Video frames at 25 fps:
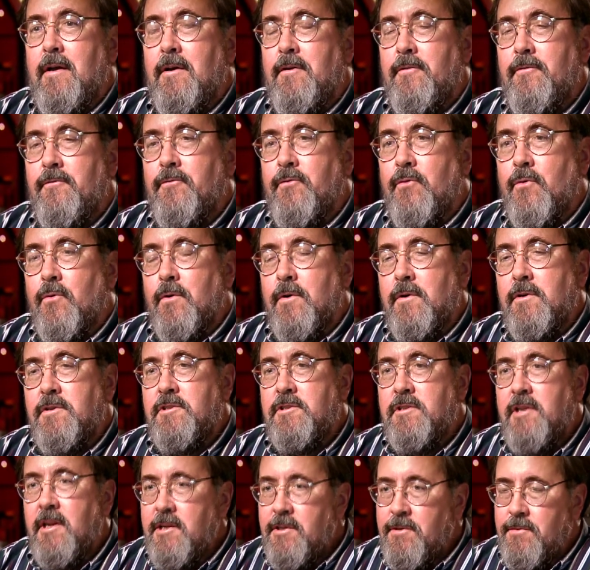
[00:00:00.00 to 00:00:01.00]
For
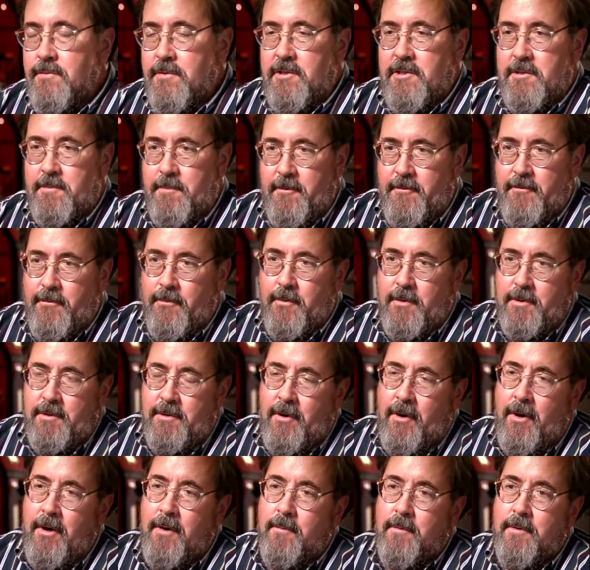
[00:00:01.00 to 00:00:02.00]
centuries before
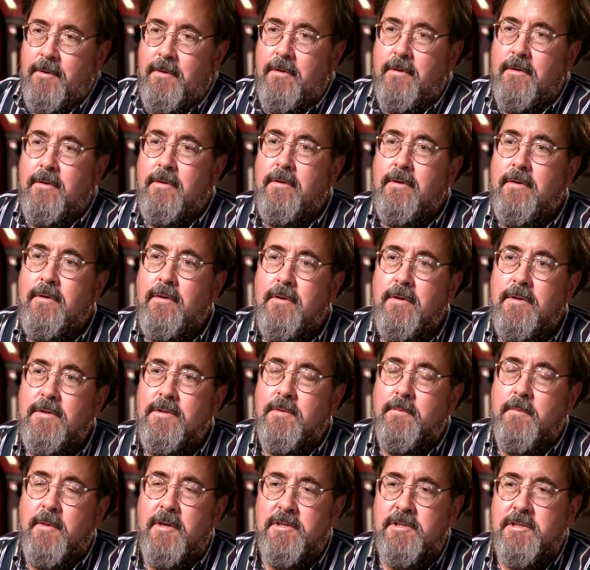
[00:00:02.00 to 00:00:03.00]
Darwin,
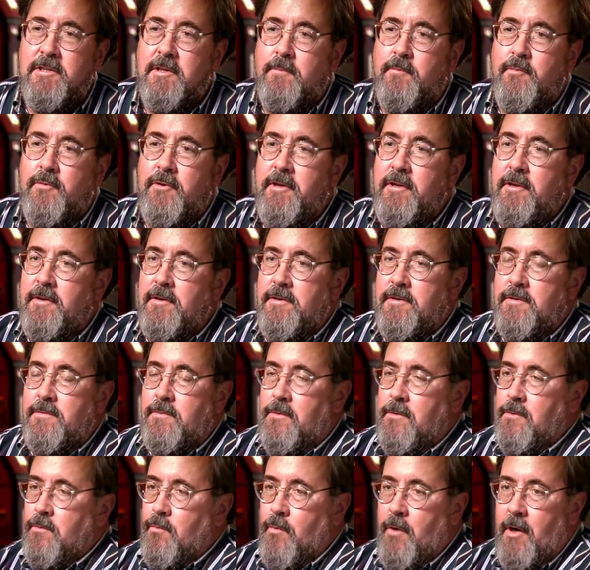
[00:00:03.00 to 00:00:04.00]
domestic breeders
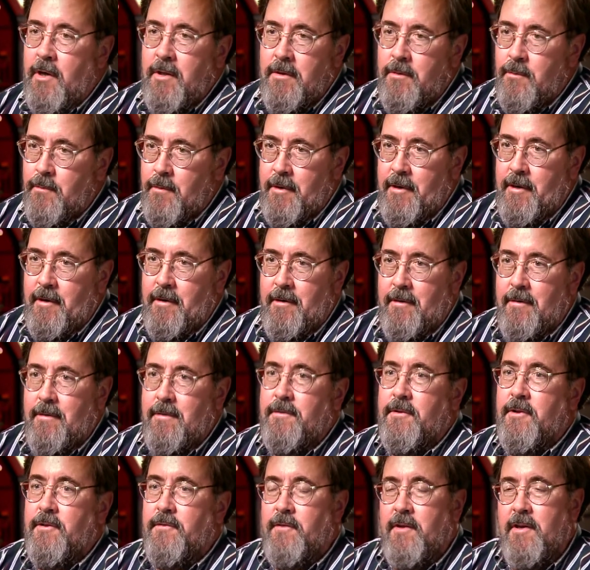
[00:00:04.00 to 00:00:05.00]
were well aware
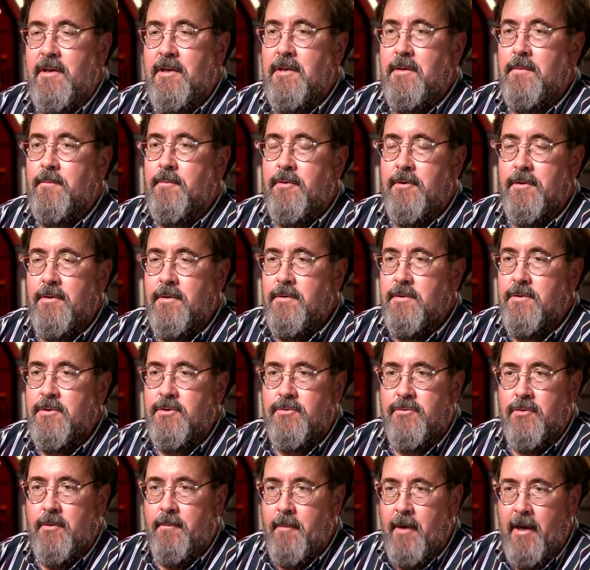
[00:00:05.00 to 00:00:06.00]
that they could produce
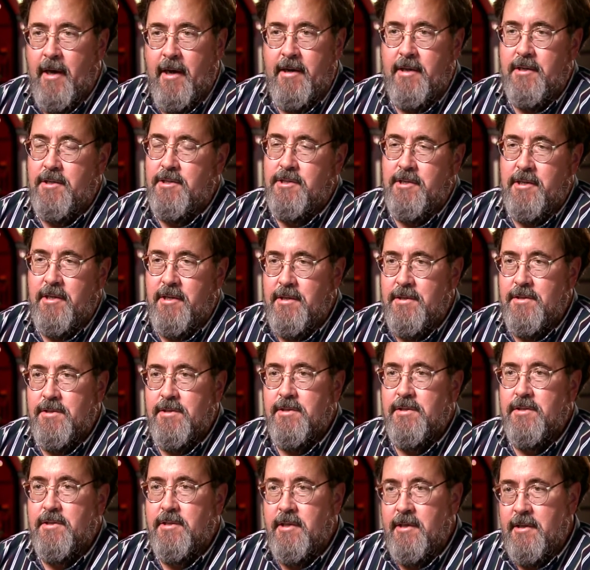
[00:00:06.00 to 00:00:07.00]
dramatic
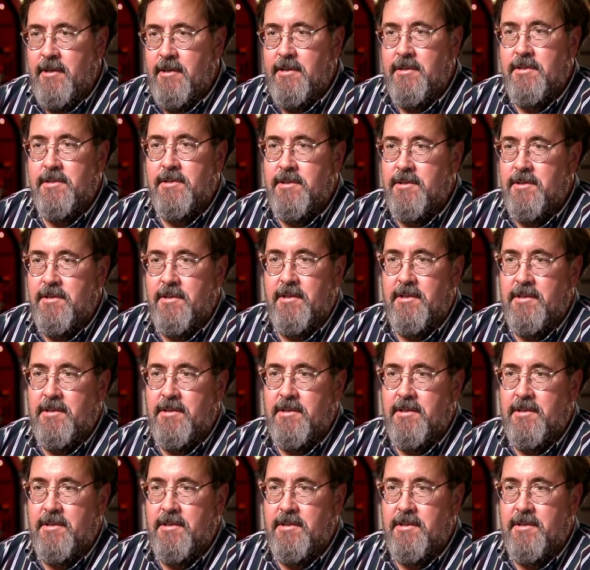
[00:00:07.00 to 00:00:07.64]
changes in existing